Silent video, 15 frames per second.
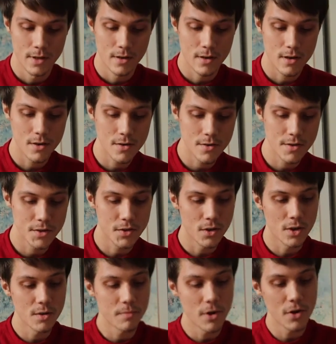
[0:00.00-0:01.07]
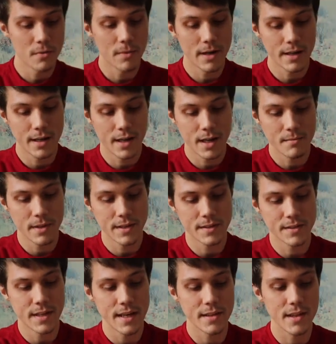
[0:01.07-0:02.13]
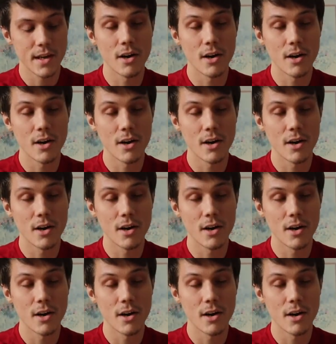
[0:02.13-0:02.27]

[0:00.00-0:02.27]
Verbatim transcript: All the starter Pokemon can come in this set. There